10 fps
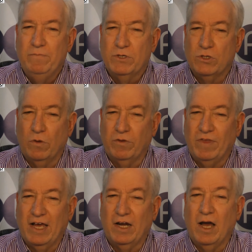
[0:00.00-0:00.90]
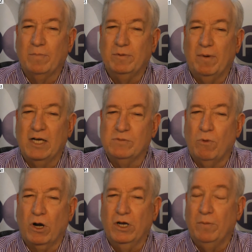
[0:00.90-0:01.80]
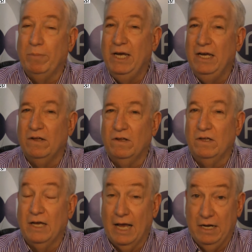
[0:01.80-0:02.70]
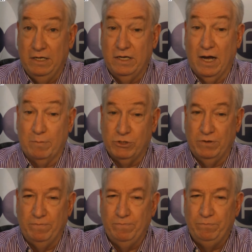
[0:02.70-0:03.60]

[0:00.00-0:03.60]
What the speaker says: so that they can optimize market appeal and adoption.